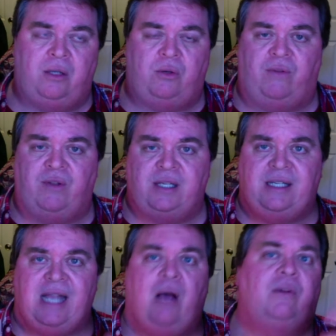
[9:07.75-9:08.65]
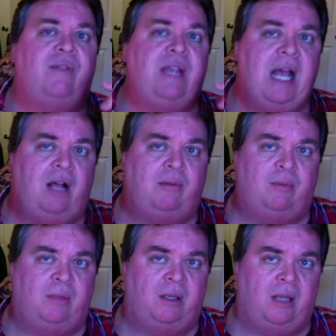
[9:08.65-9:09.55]
sort of the sound of the
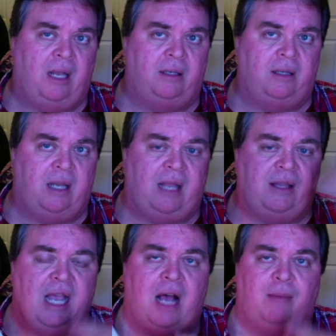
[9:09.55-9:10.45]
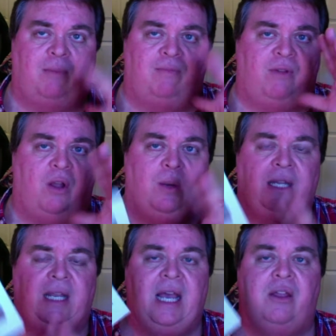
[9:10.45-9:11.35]
album and, and, and the album flowing
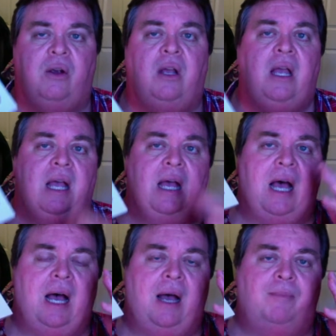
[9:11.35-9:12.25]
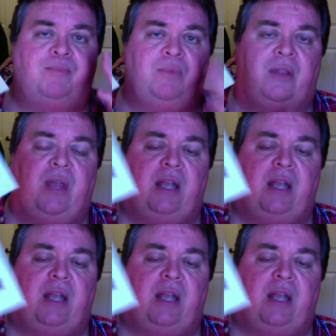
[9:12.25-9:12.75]
together. Um, they